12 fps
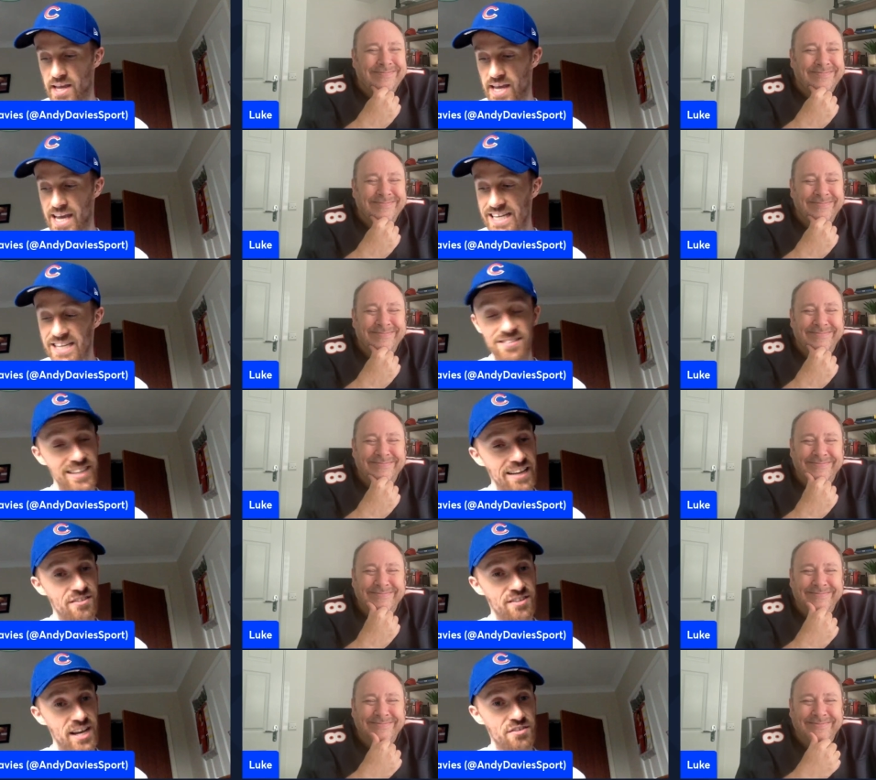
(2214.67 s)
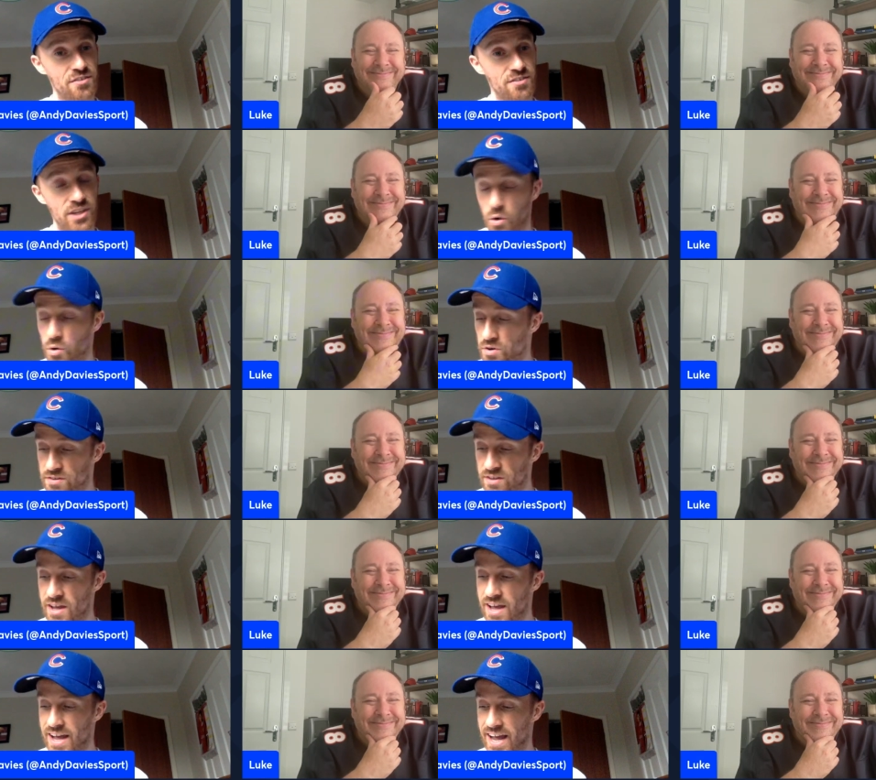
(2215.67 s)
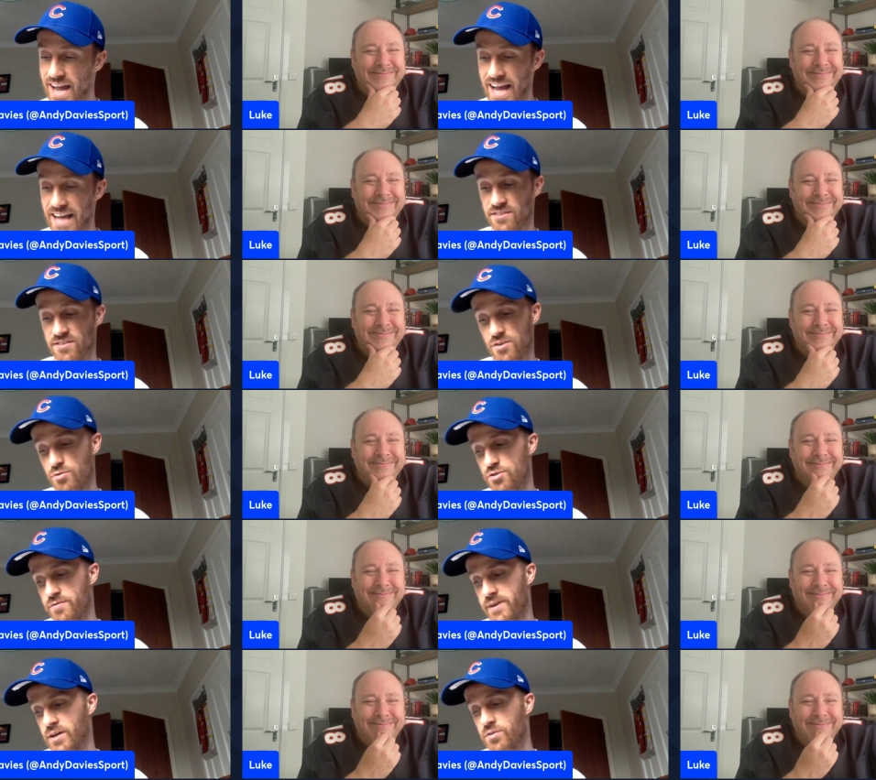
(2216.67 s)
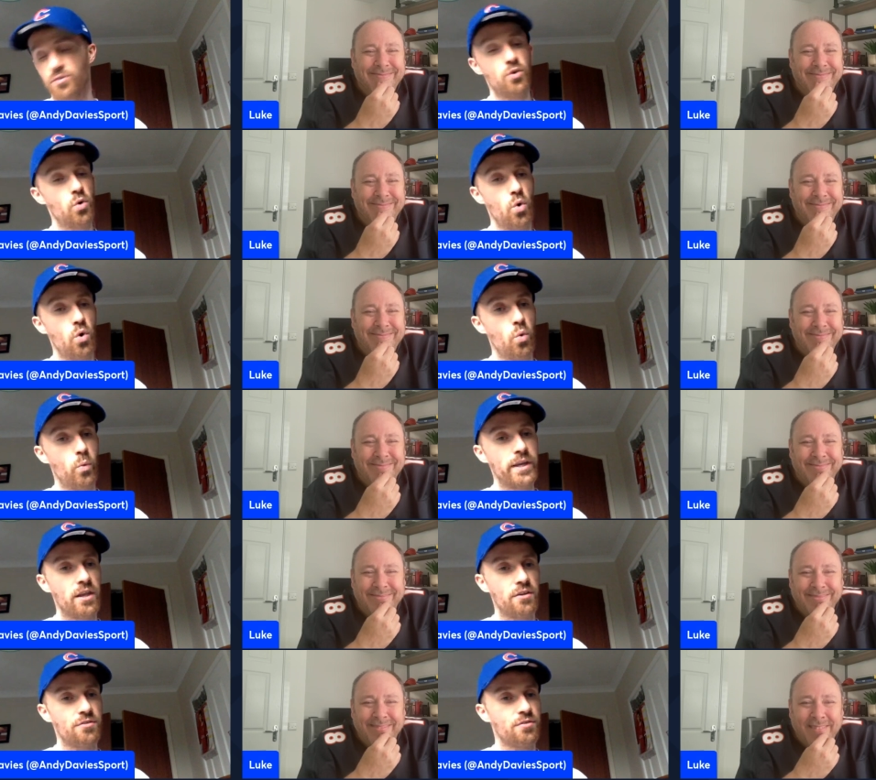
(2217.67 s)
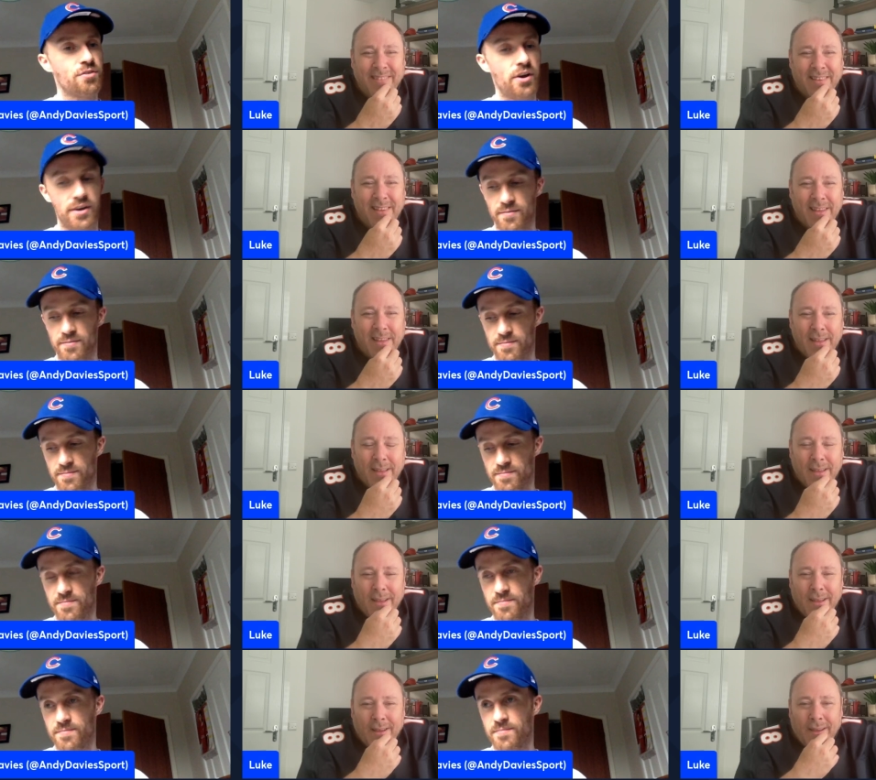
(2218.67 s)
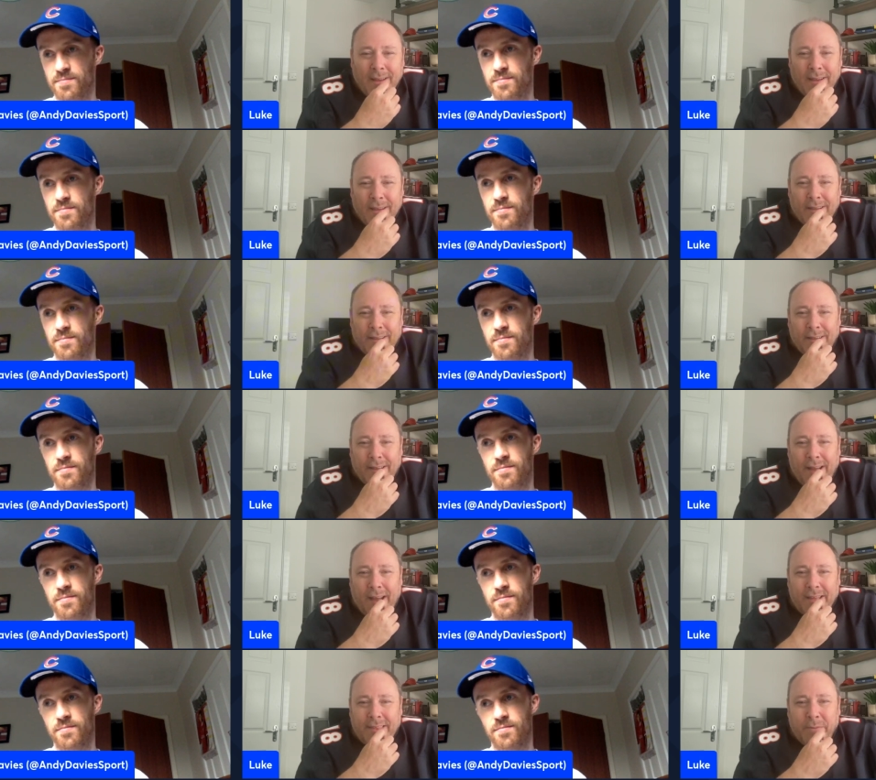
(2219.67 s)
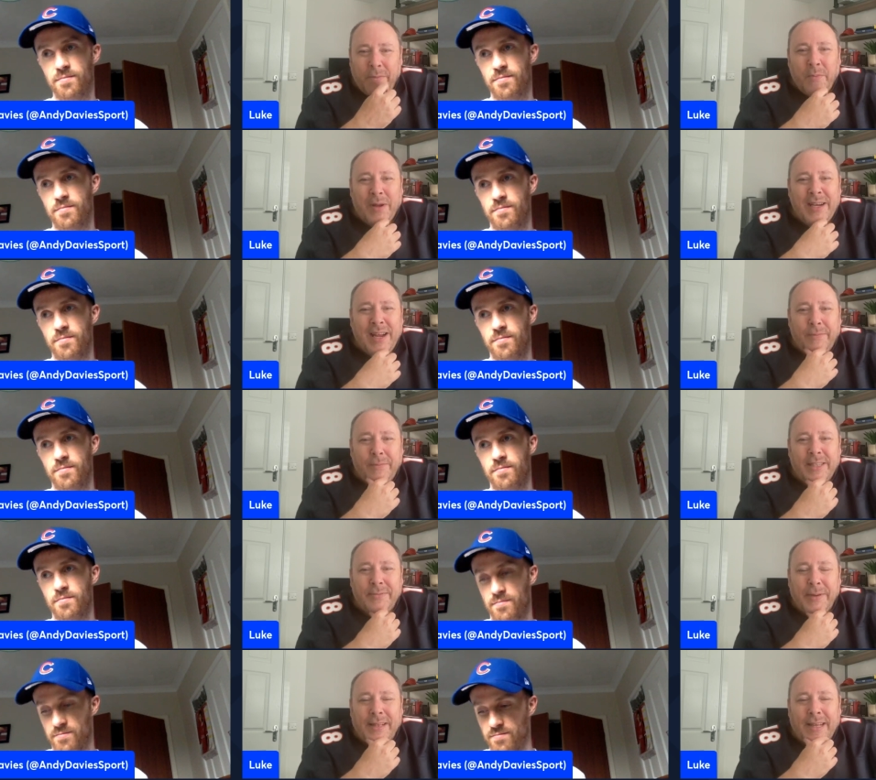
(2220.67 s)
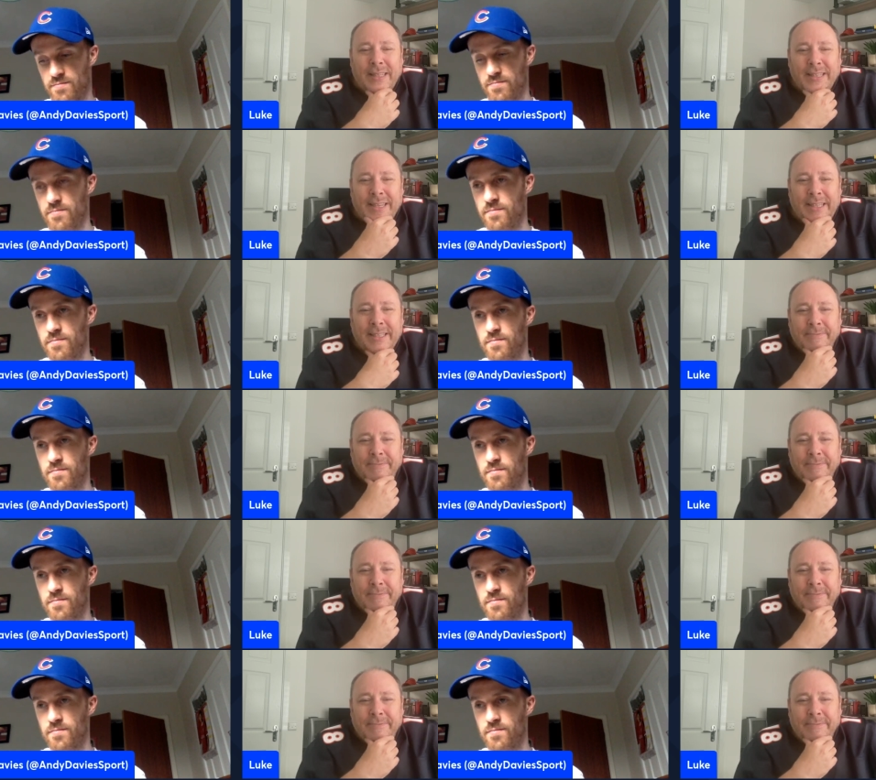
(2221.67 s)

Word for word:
Speaker 1: it is against Seattle Seahawks at Soldier Field. Win, loss, or tie.
Speaker 2: I think we win that one as well, actually.